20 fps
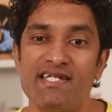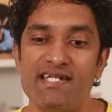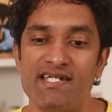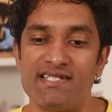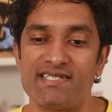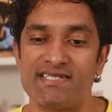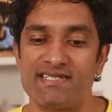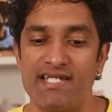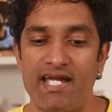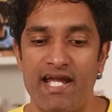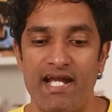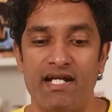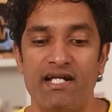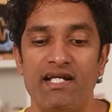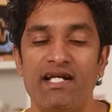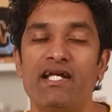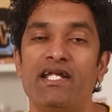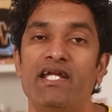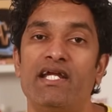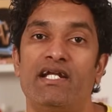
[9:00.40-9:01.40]
this
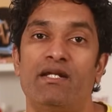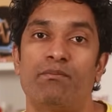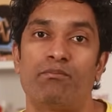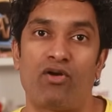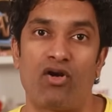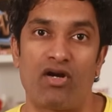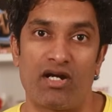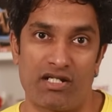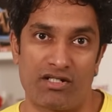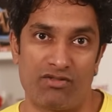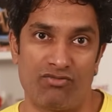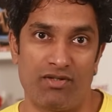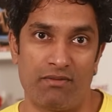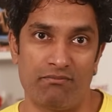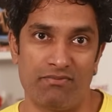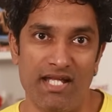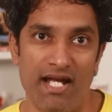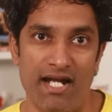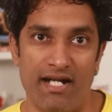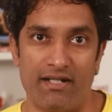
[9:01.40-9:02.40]
and create a product
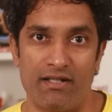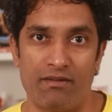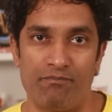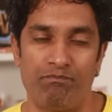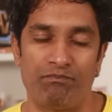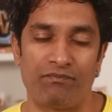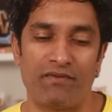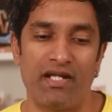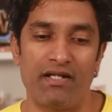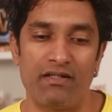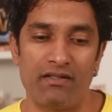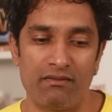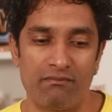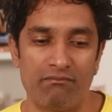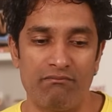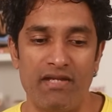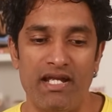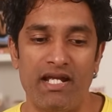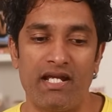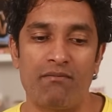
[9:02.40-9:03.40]
from that and
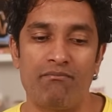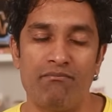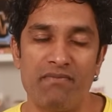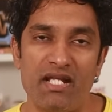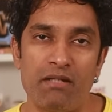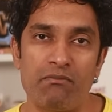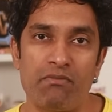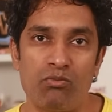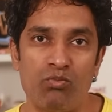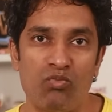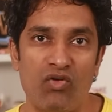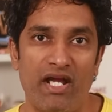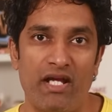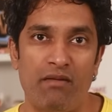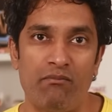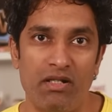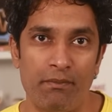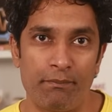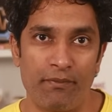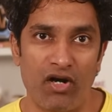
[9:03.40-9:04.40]
make a minimum
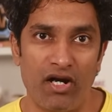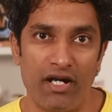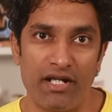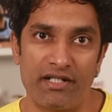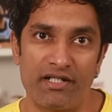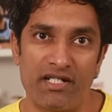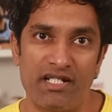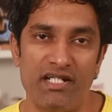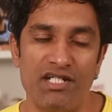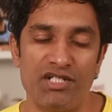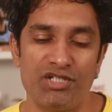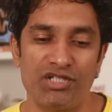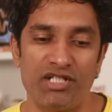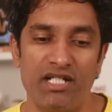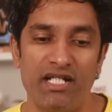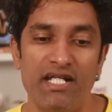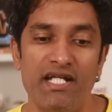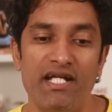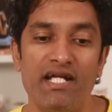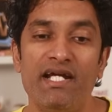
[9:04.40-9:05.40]
viable product
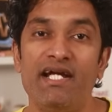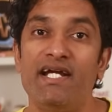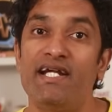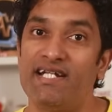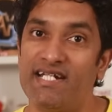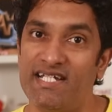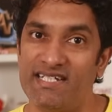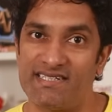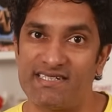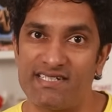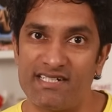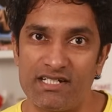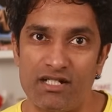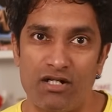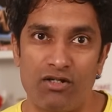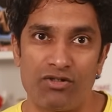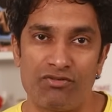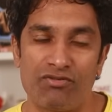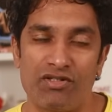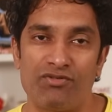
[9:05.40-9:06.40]
initially, test it
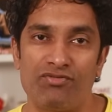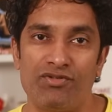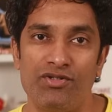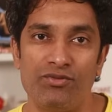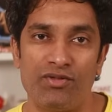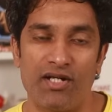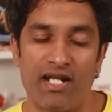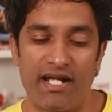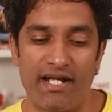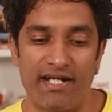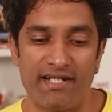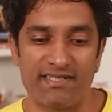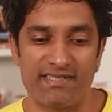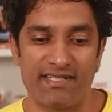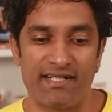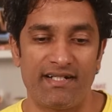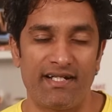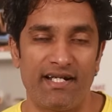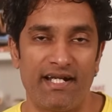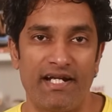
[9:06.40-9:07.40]
out with few clients,
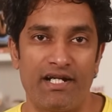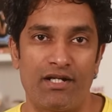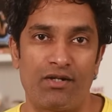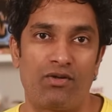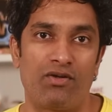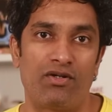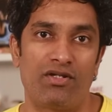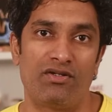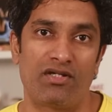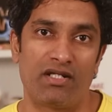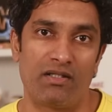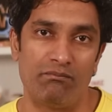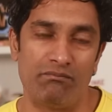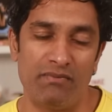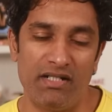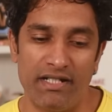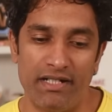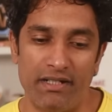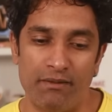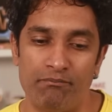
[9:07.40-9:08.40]
and later on you can
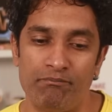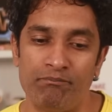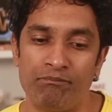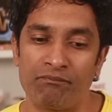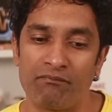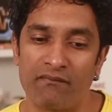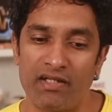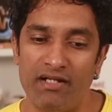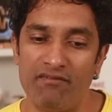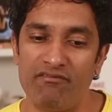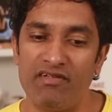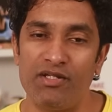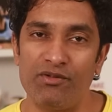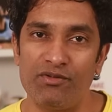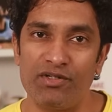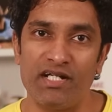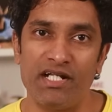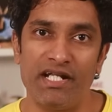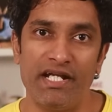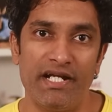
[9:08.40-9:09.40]
build up. And when
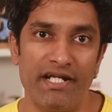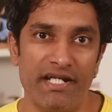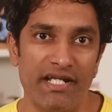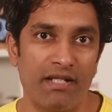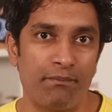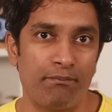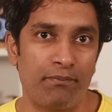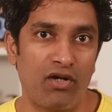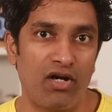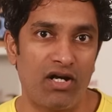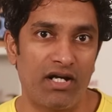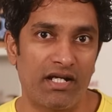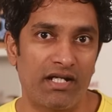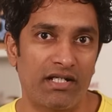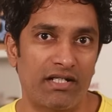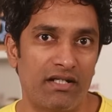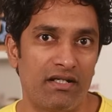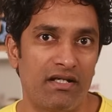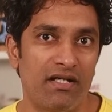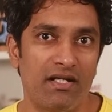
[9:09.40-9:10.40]
you're creating a
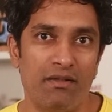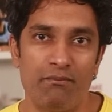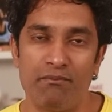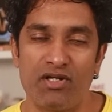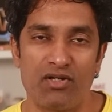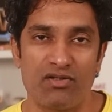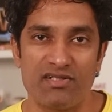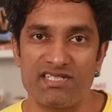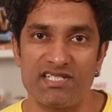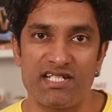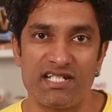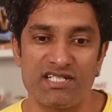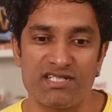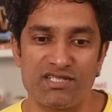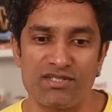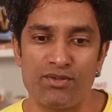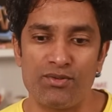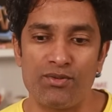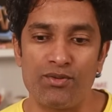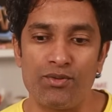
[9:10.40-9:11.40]
product, because there
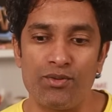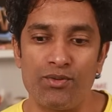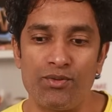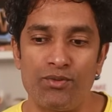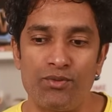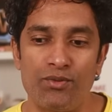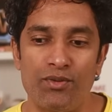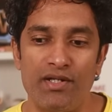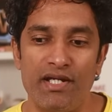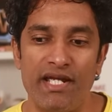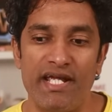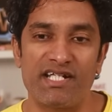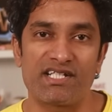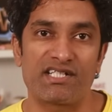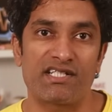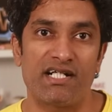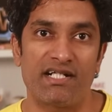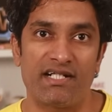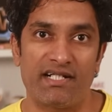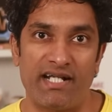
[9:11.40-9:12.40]
is no
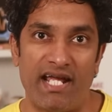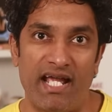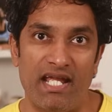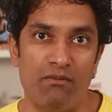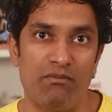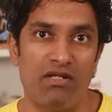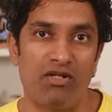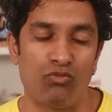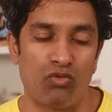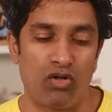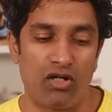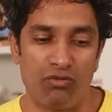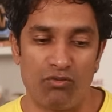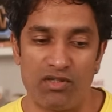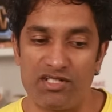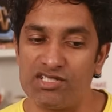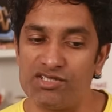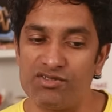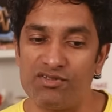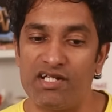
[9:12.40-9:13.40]
extra time involved,
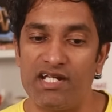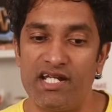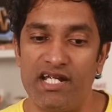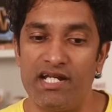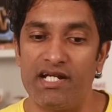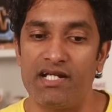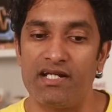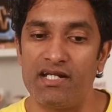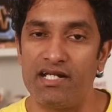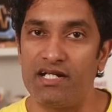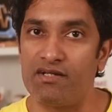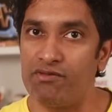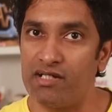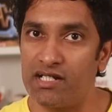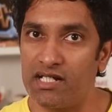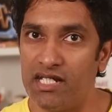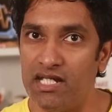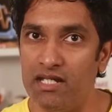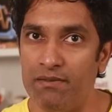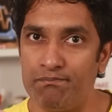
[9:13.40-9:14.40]
once you create, it
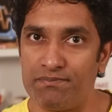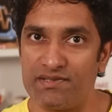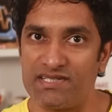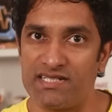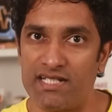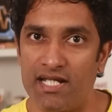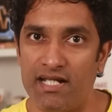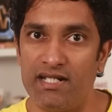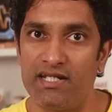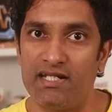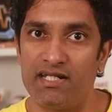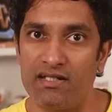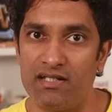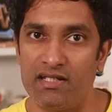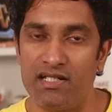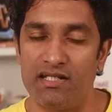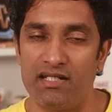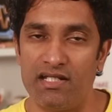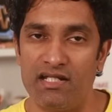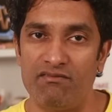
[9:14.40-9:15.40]
will keep selling
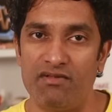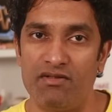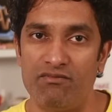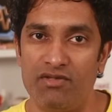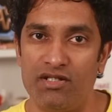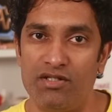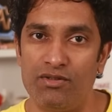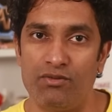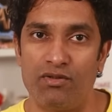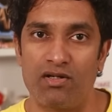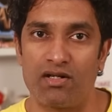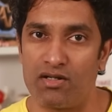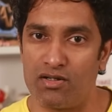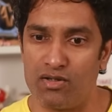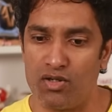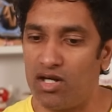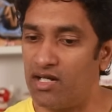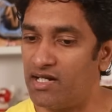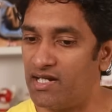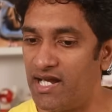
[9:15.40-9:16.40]
even when you are
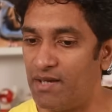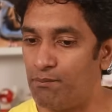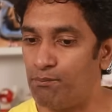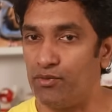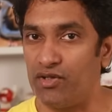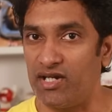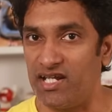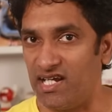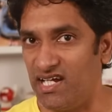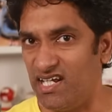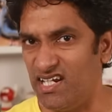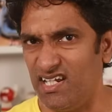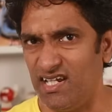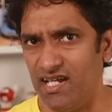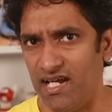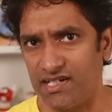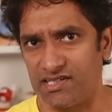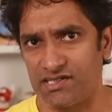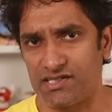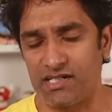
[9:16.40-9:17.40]
not putting
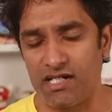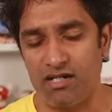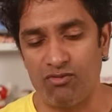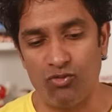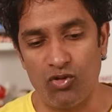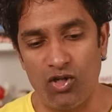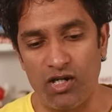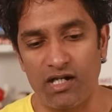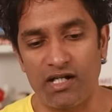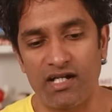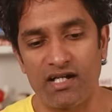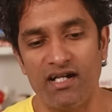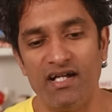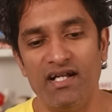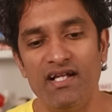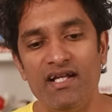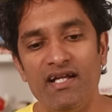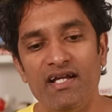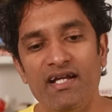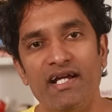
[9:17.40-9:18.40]
any extra work.
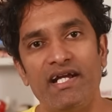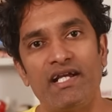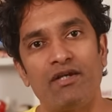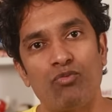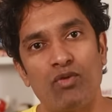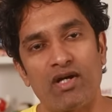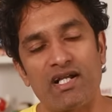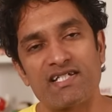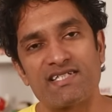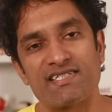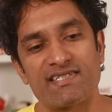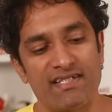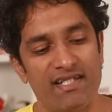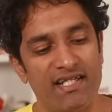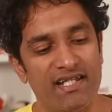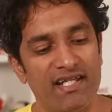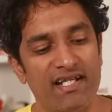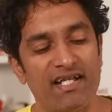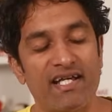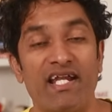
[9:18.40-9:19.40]
It works
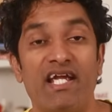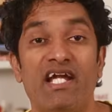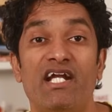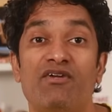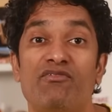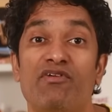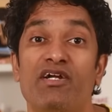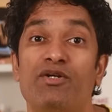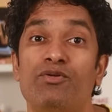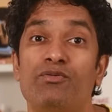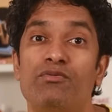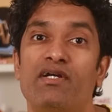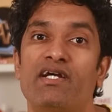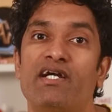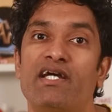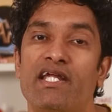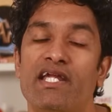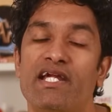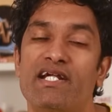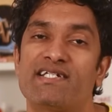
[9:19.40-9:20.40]
in a great way to
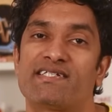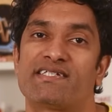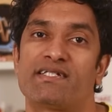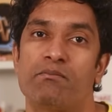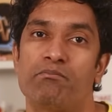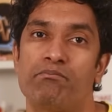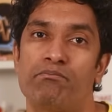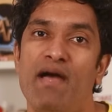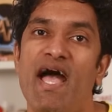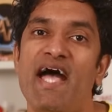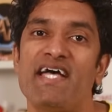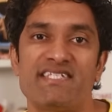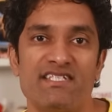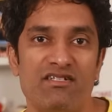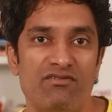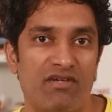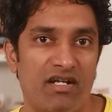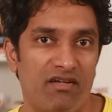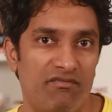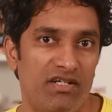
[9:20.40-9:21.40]
create some
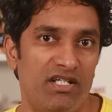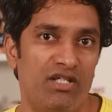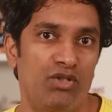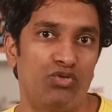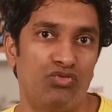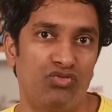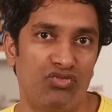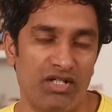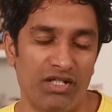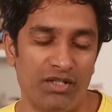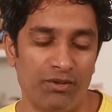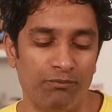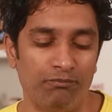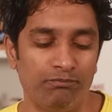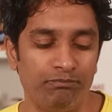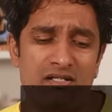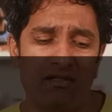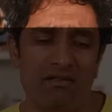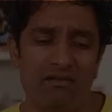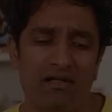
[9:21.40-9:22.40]
passive revenue for you.
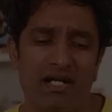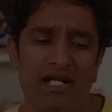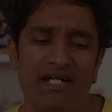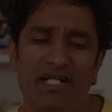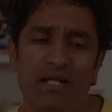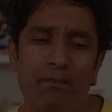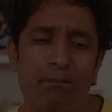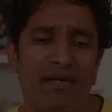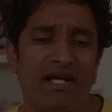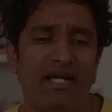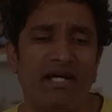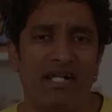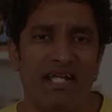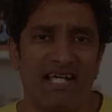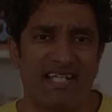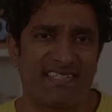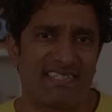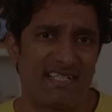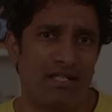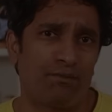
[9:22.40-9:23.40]
A typical
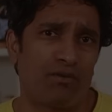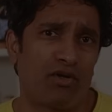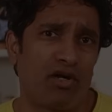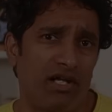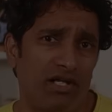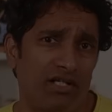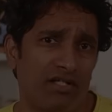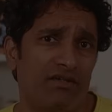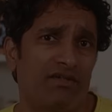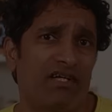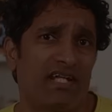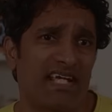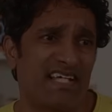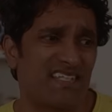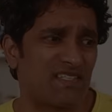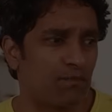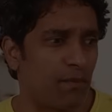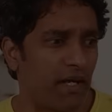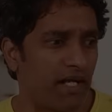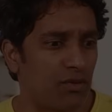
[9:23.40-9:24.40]
Excel product you can
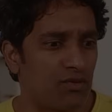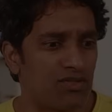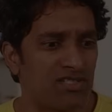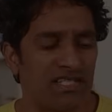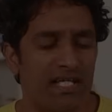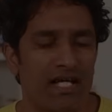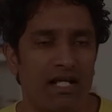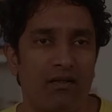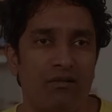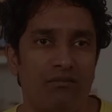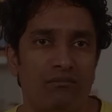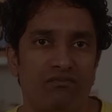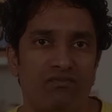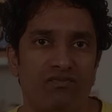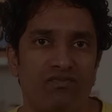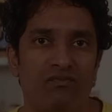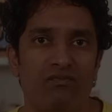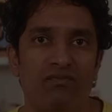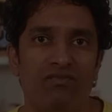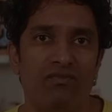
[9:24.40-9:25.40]
expect to sell
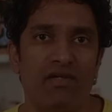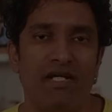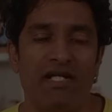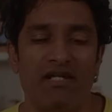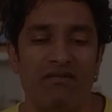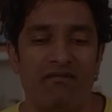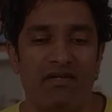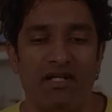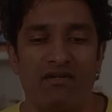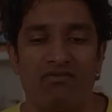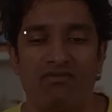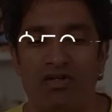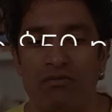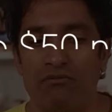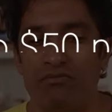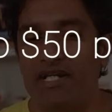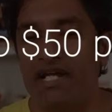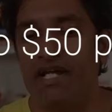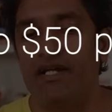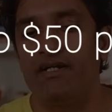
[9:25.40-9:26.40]
anywhere
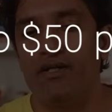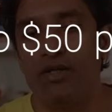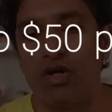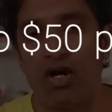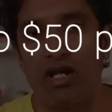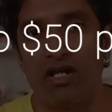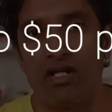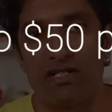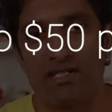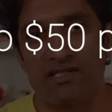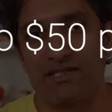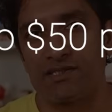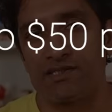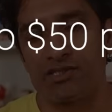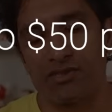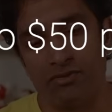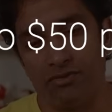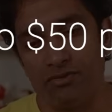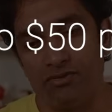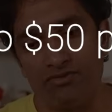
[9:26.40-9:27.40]
from
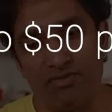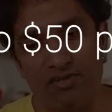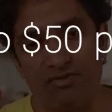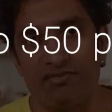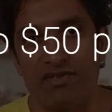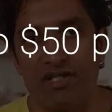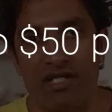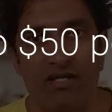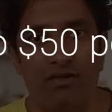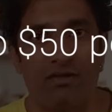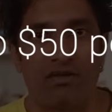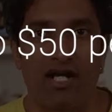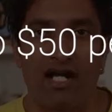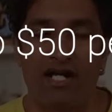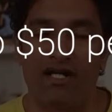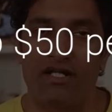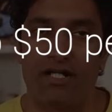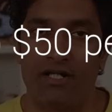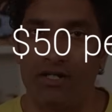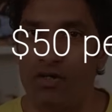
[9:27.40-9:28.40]
$10 to $50 or
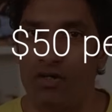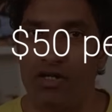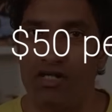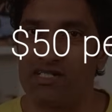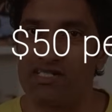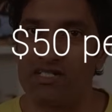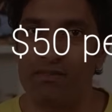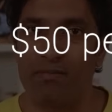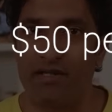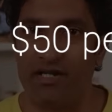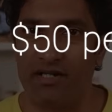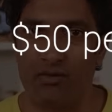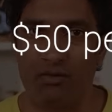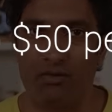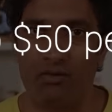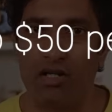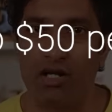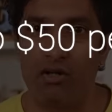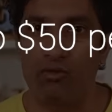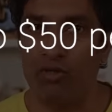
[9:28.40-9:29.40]
$100, depending
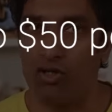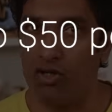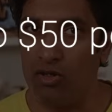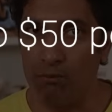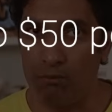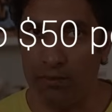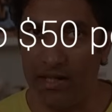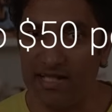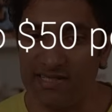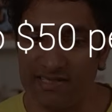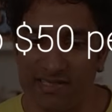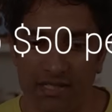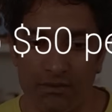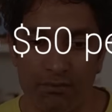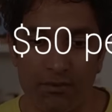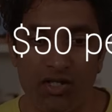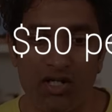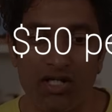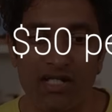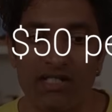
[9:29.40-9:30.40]
on how complex
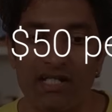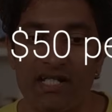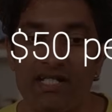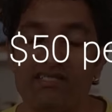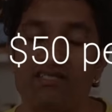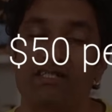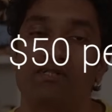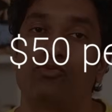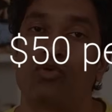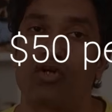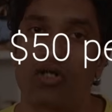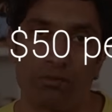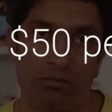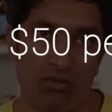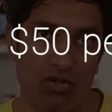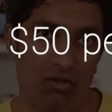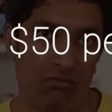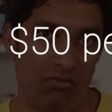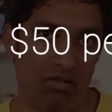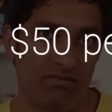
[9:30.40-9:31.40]
that product is and what
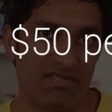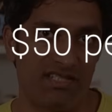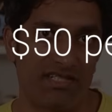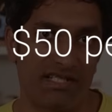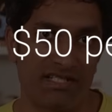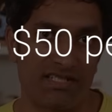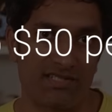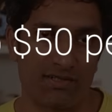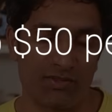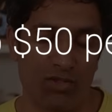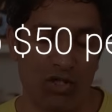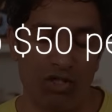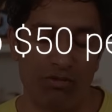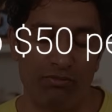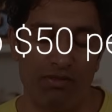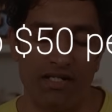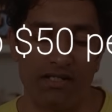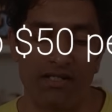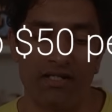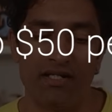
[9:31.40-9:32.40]
problems it is
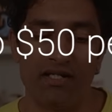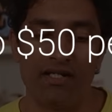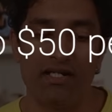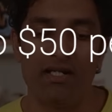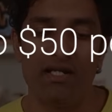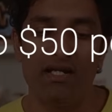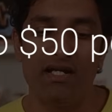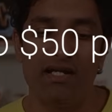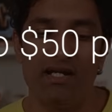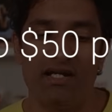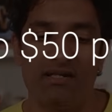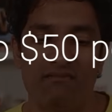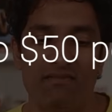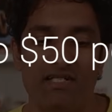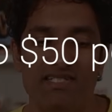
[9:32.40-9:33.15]
solving. And